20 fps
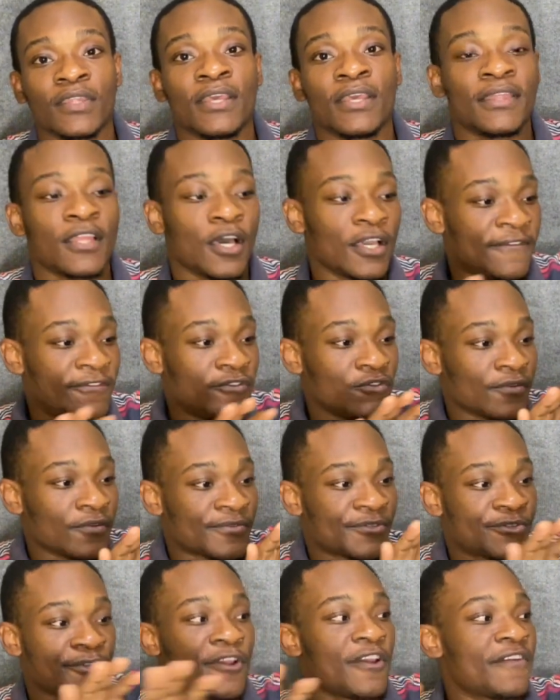Now, if you
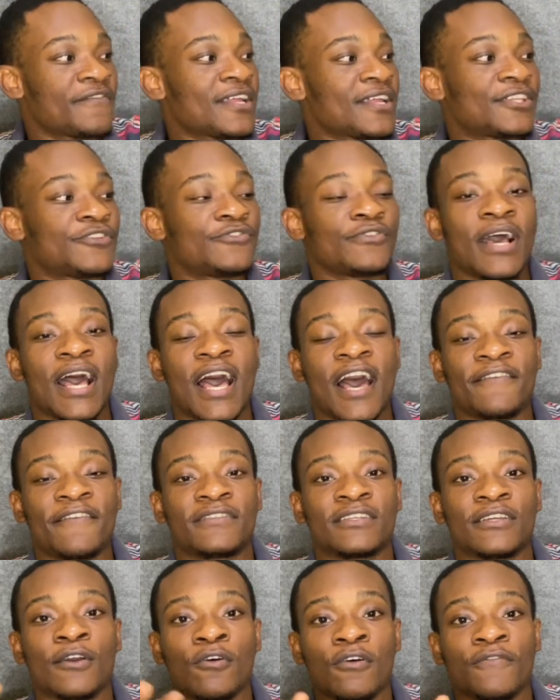observe that you have
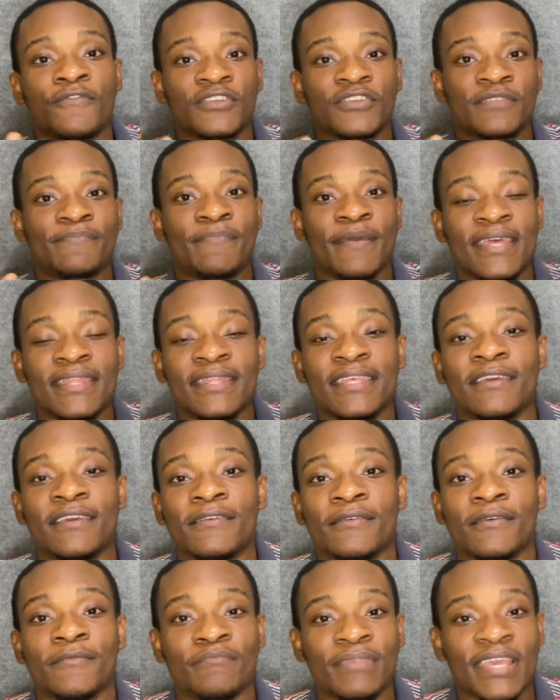the overspending
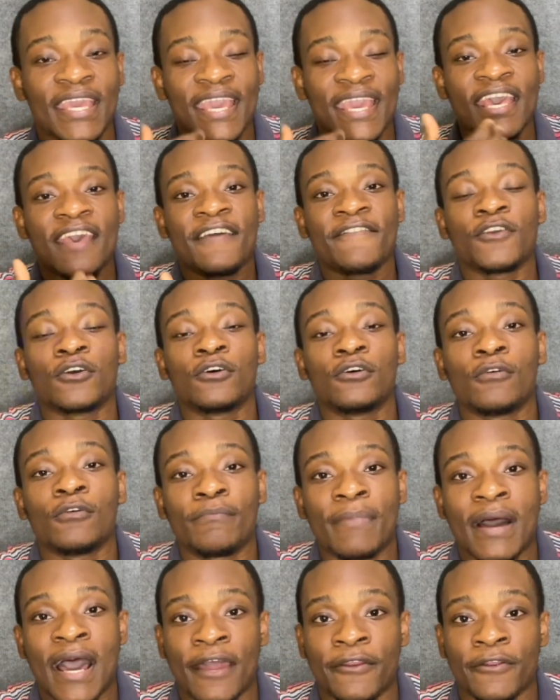behavioral
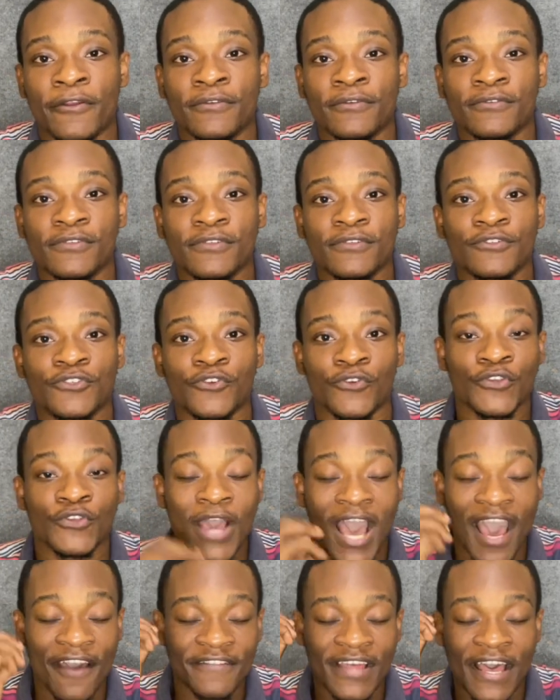patterns, so you
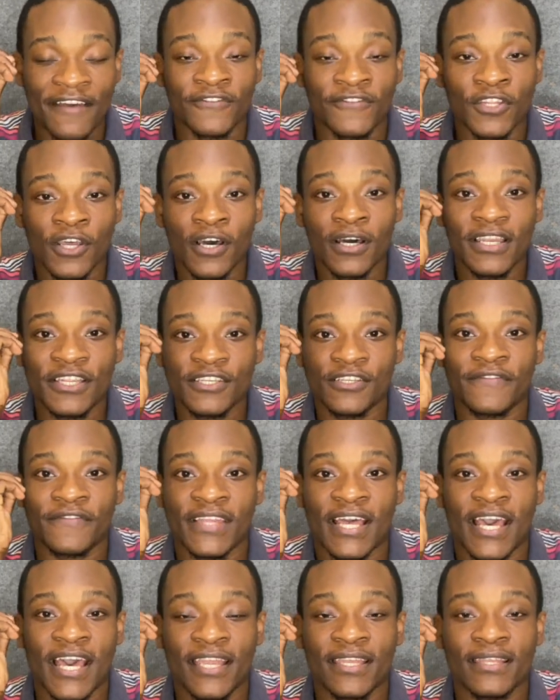have knowledge of
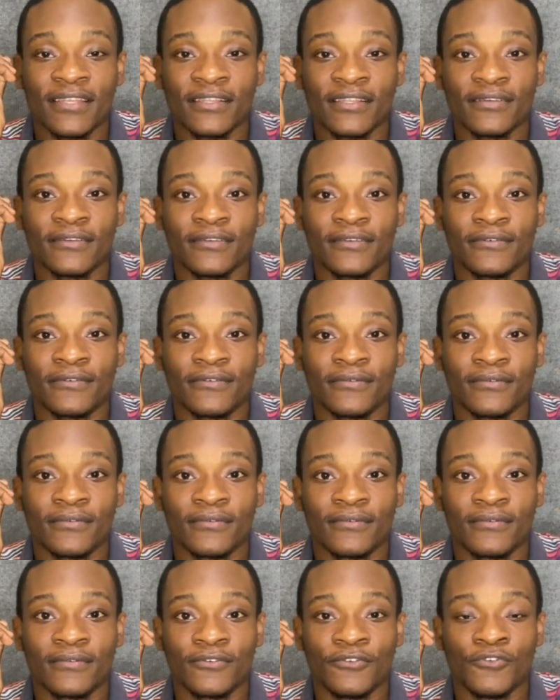that,
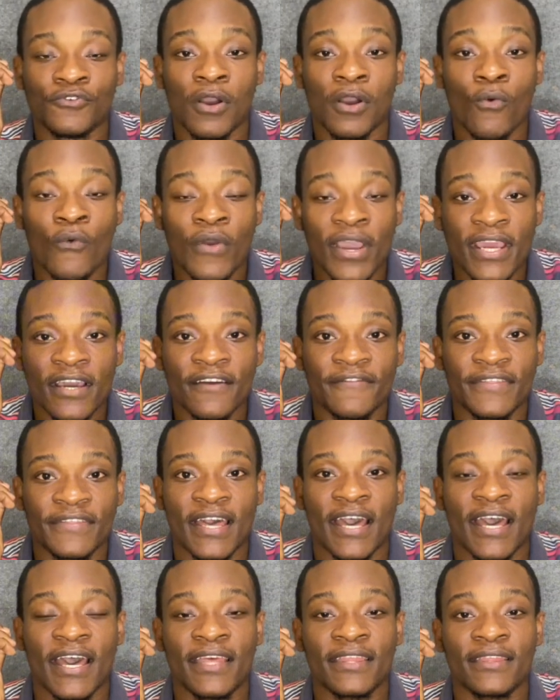you're aware of
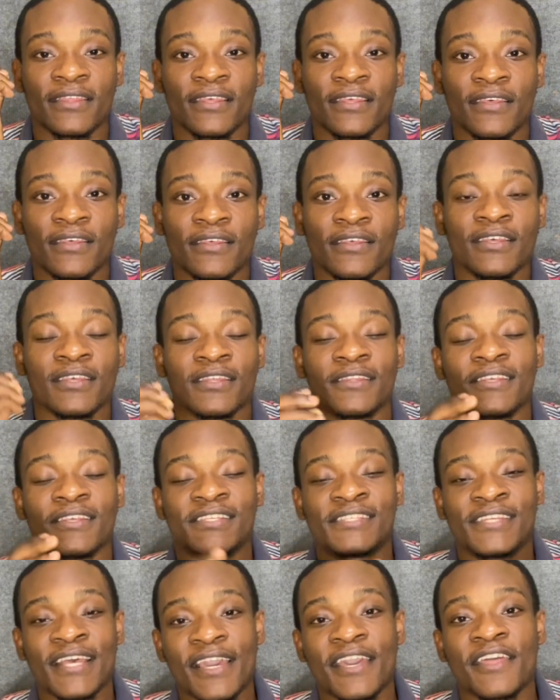that, the
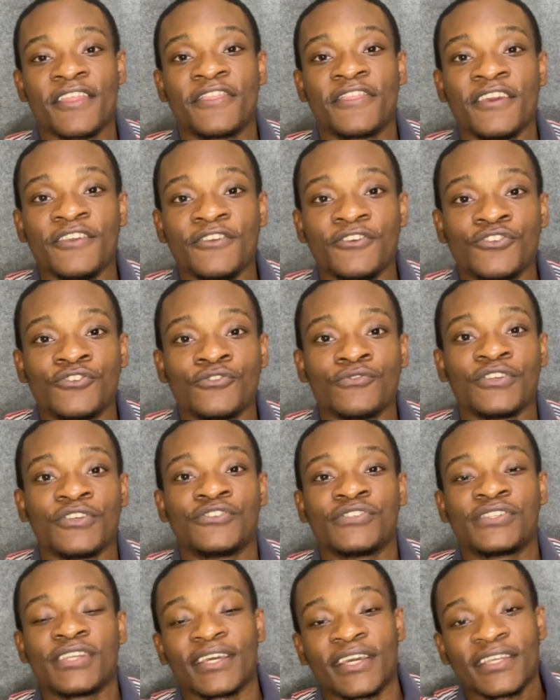second thing you do is
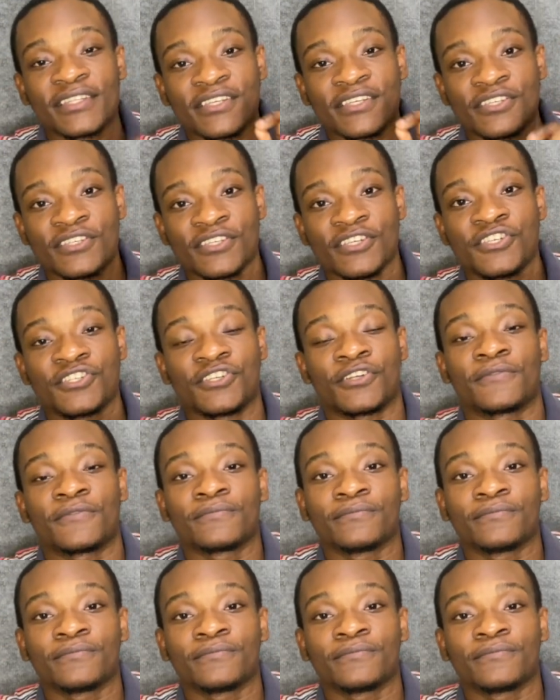you take a decision.